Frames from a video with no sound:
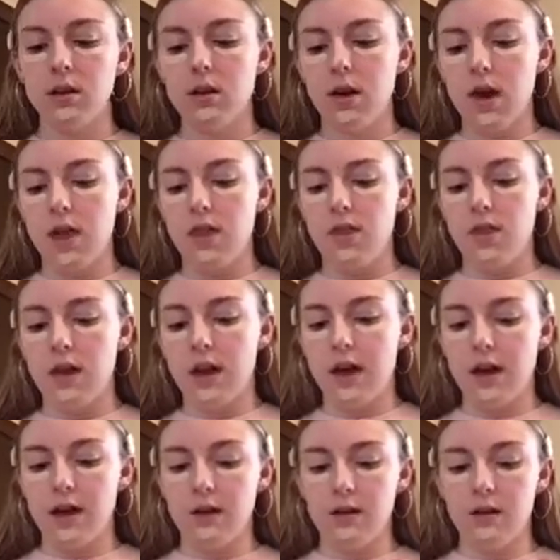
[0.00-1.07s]
and
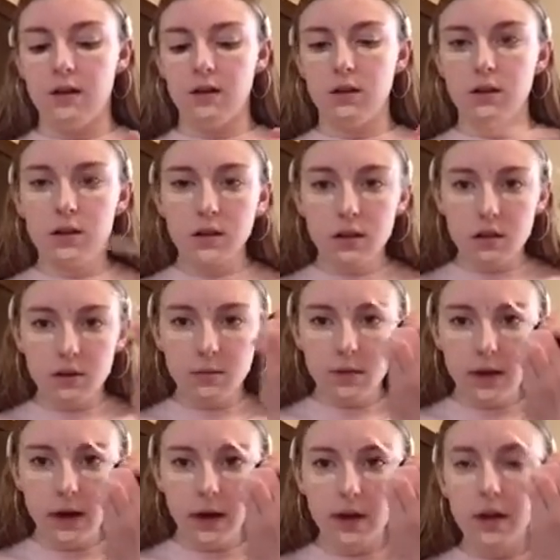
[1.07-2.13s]
then a little
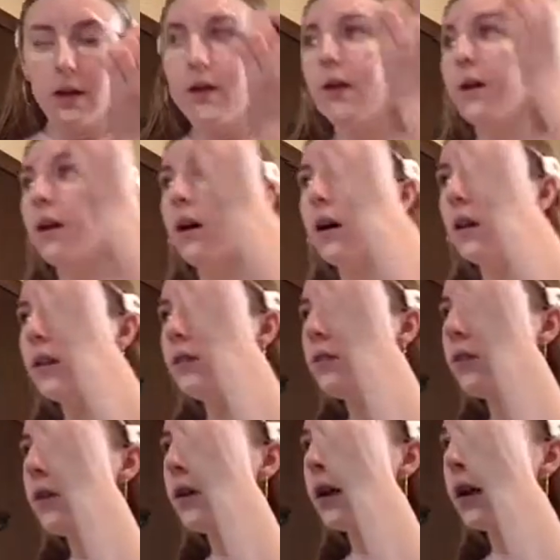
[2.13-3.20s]
bit on the
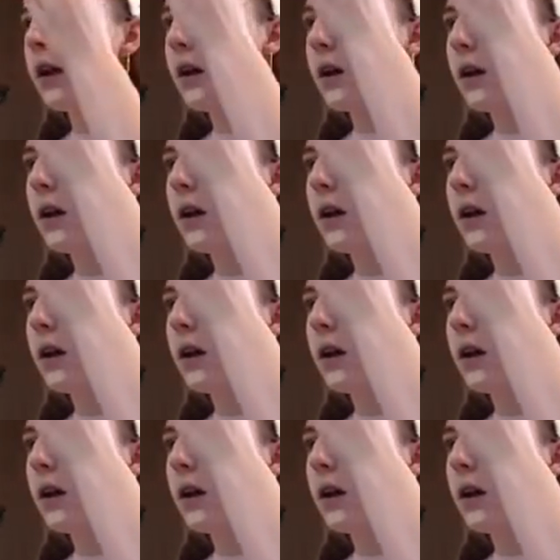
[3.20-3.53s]
forehead.